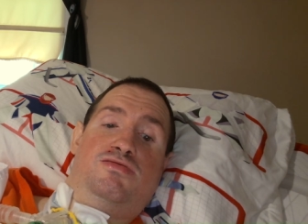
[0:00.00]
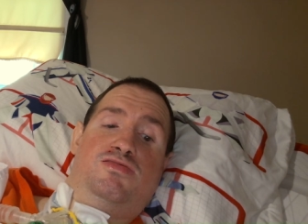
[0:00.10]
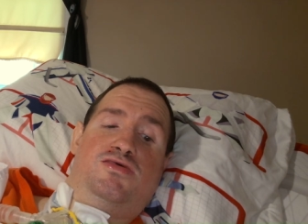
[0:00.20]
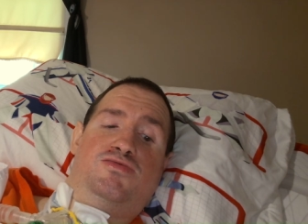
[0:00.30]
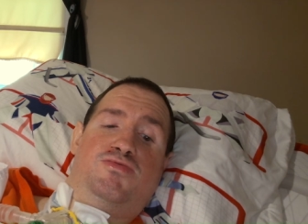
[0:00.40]
to
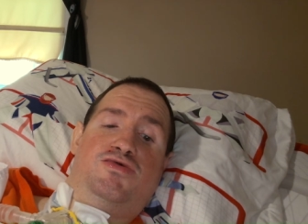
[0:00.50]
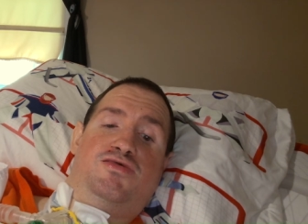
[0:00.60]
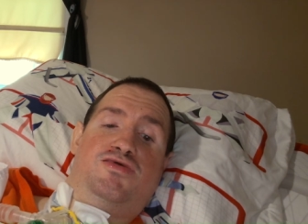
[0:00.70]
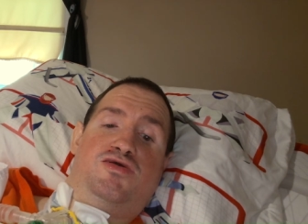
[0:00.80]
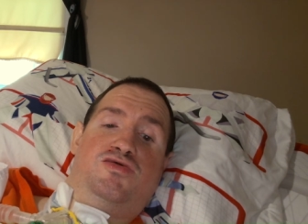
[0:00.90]
this week's
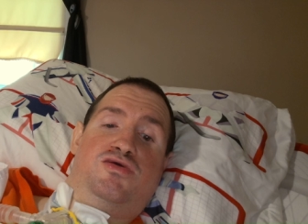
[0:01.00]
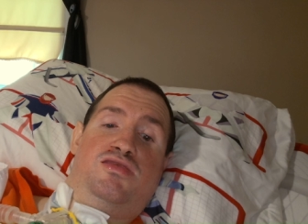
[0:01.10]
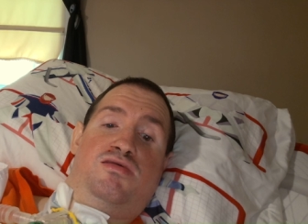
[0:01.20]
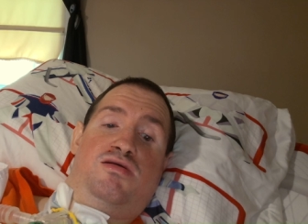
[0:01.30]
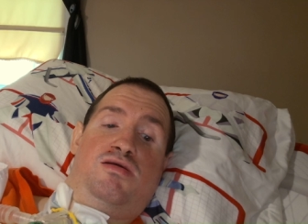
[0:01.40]
edition
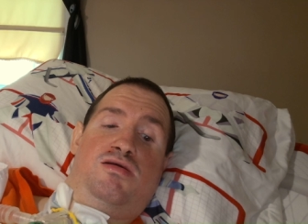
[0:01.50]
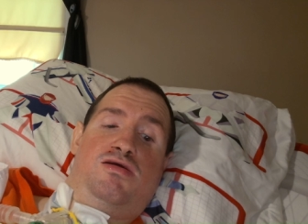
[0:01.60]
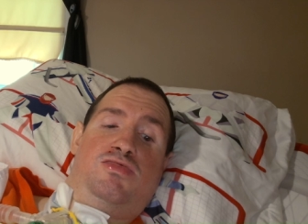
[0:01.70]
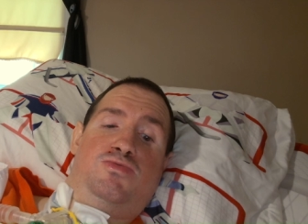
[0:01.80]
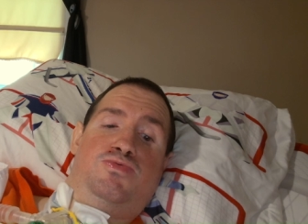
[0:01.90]

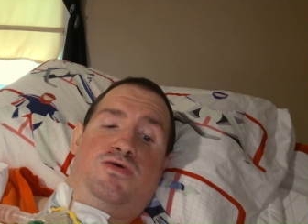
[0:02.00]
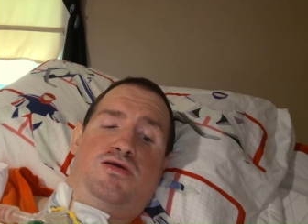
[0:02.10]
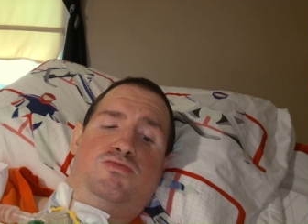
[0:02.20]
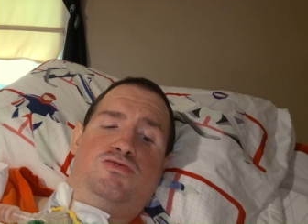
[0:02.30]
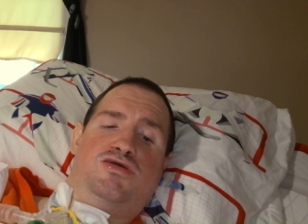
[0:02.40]
of the
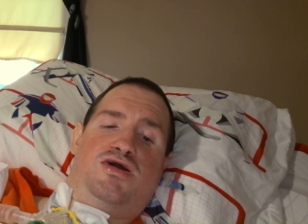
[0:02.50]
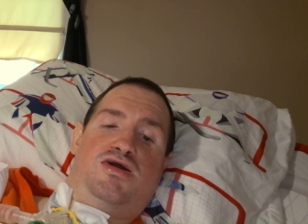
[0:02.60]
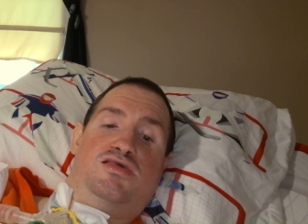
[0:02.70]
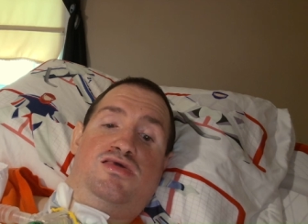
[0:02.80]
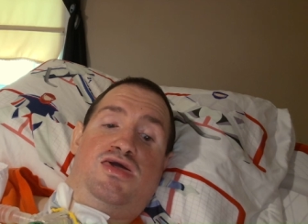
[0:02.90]
Flyers
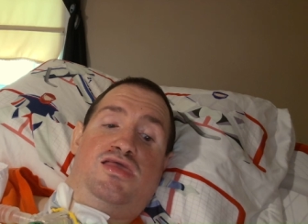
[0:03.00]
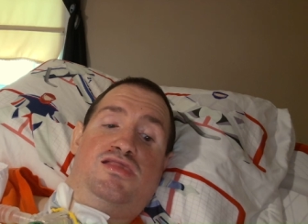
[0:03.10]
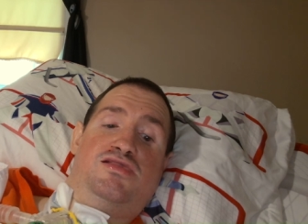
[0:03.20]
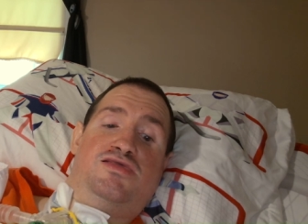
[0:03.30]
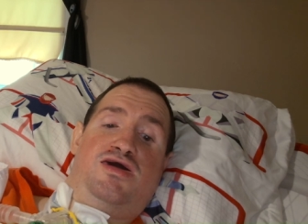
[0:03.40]
Guys
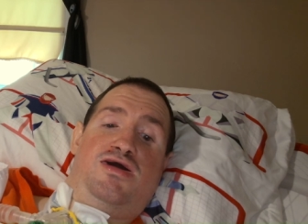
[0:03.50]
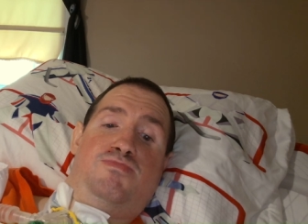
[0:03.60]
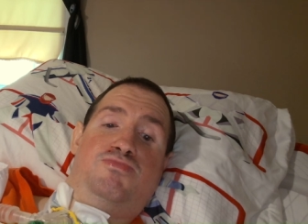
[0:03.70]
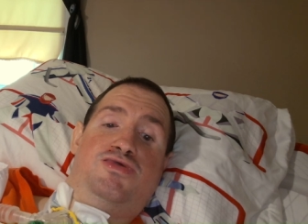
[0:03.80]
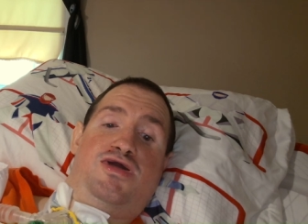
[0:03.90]

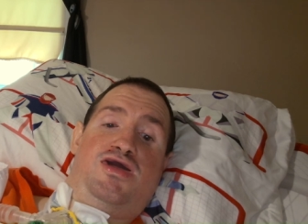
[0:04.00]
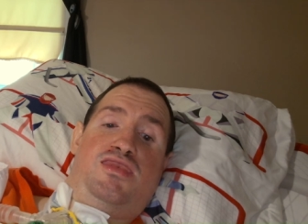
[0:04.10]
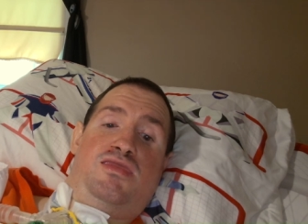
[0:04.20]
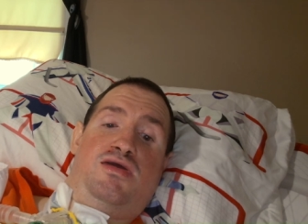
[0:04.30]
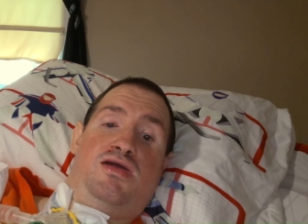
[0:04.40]
Top
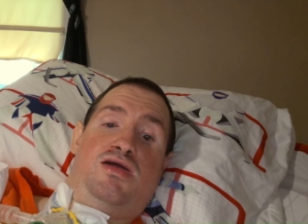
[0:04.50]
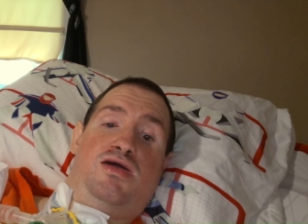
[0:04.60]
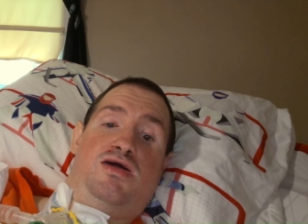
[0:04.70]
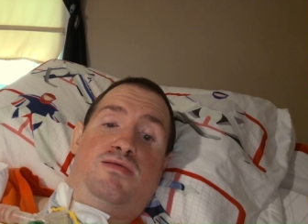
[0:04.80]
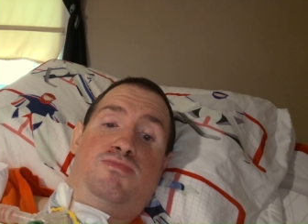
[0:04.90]
10.
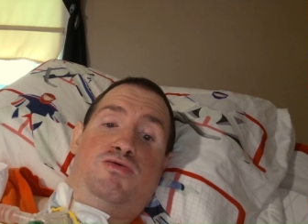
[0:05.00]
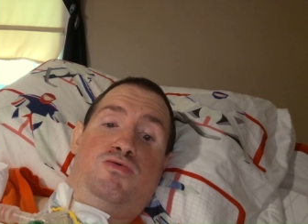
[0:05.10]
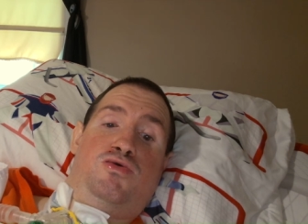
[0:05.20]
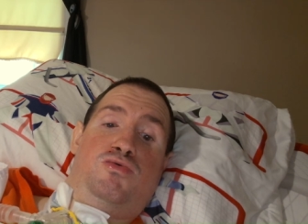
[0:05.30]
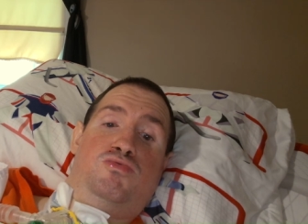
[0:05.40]
I'm your
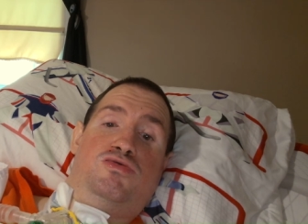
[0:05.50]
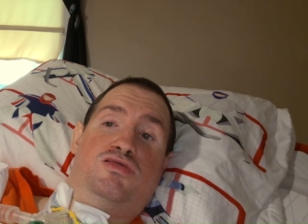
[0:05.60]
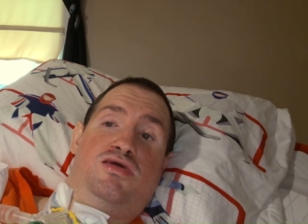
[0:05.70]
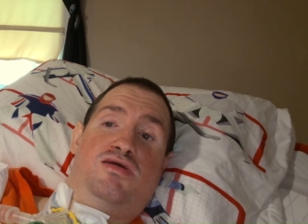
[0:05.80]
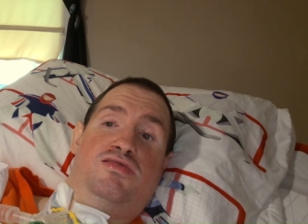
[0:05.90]

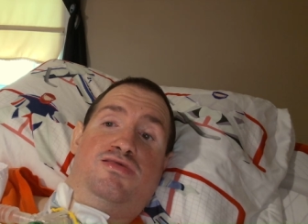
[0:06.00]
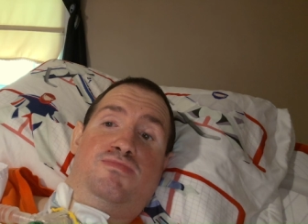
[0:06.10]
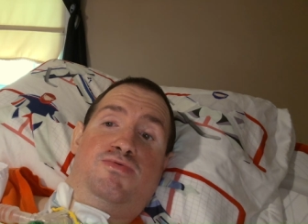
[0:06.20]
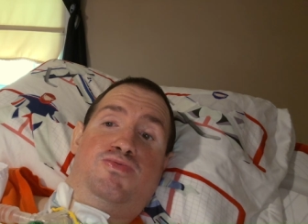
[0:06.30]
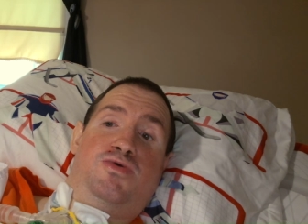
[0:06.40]
host,
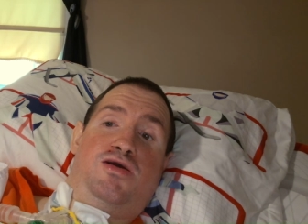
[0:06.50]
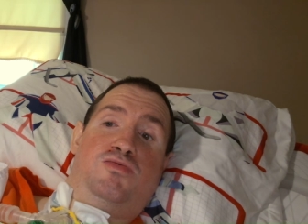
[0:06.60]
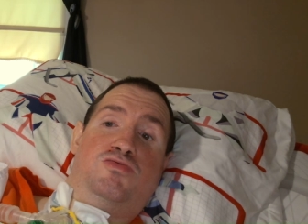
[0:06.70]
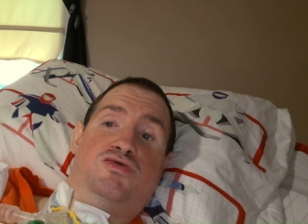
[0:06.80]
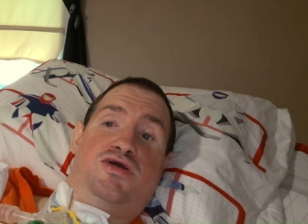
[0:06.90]
Timmy
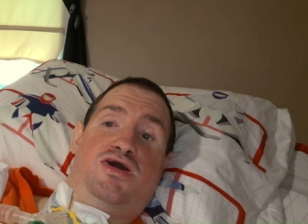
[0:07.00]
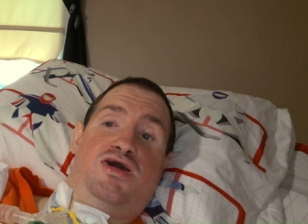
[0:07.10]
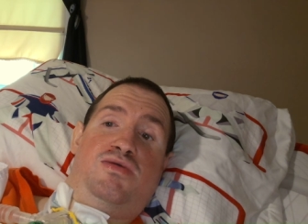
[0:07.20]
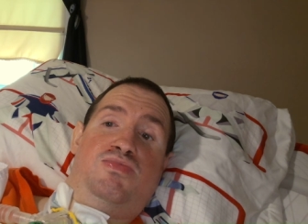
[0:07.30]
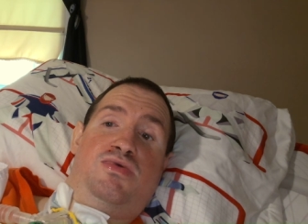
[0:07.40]
Flyers
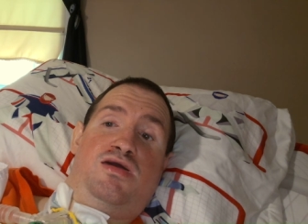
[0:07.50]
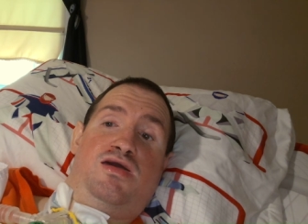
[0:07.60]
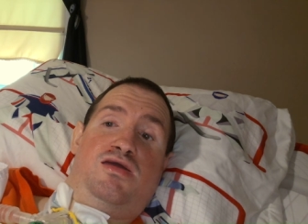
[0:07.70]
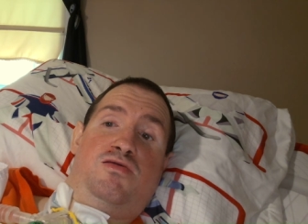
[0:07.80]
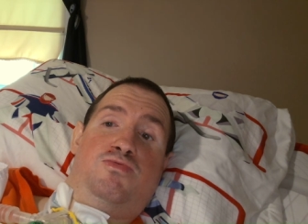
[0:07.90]
Guy,
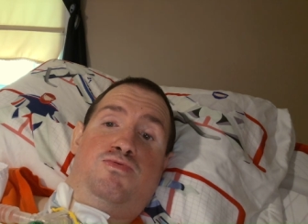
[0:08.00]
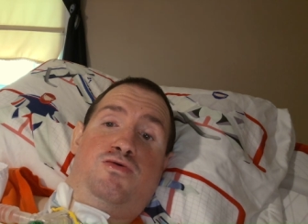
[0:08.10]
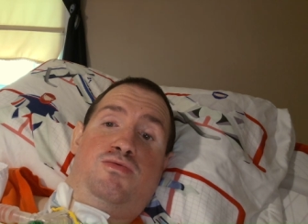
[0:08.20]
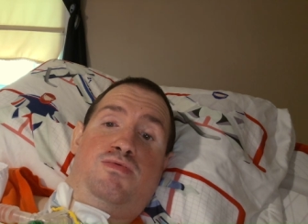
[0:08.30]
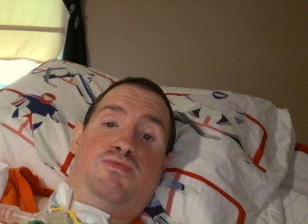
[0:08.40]
and I
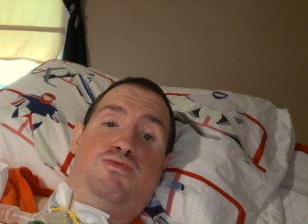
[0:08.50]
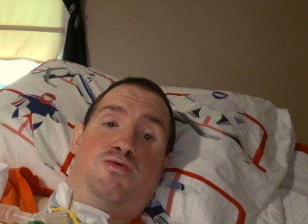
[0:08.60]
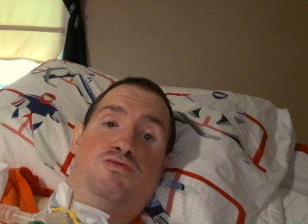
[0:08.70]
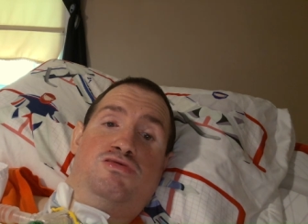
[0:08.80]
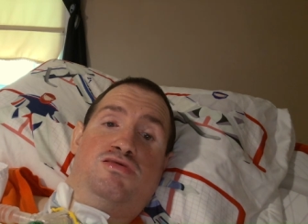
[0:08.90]
pray my
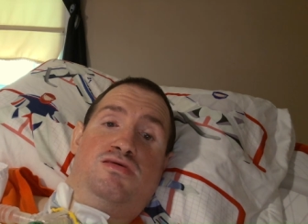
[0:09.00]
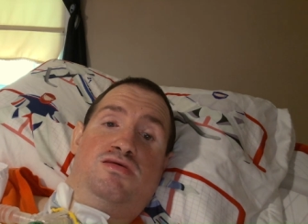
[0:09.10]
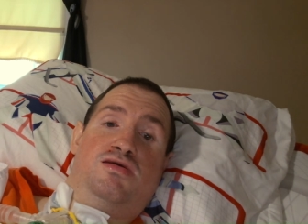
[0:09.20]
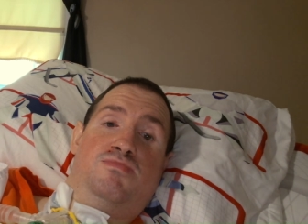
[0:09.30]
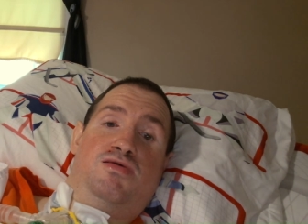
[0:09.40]
first
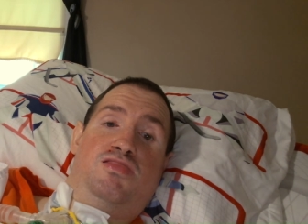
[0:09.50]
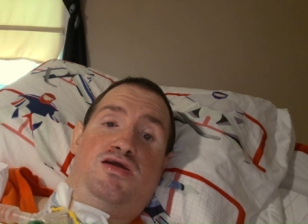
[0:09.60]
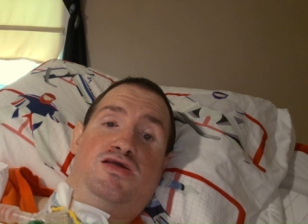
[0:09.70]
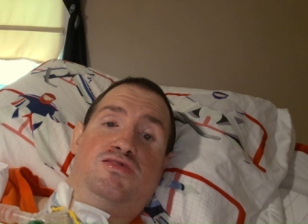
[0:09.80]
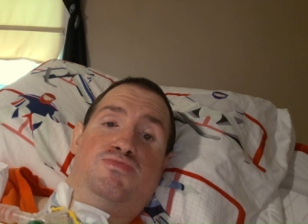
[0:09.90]
in my
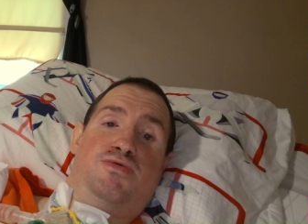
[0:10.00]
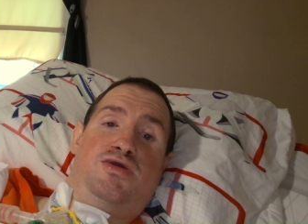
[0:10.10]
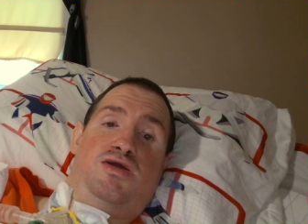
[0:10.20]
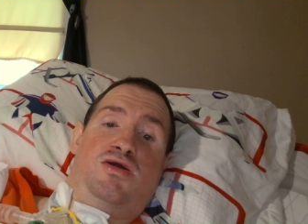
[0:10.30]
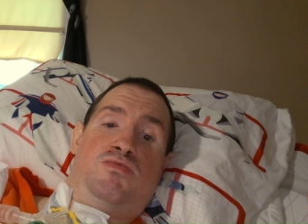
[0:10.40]
last
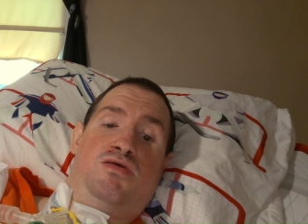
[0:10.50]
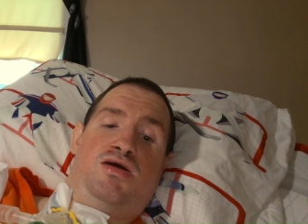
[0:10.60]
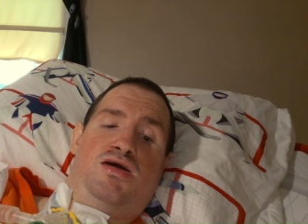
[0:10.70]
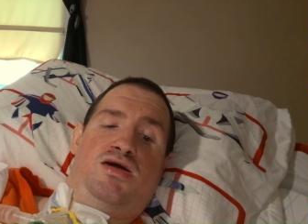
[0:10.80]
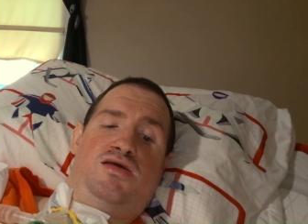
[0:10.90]
video
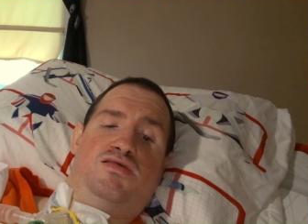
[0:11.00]
I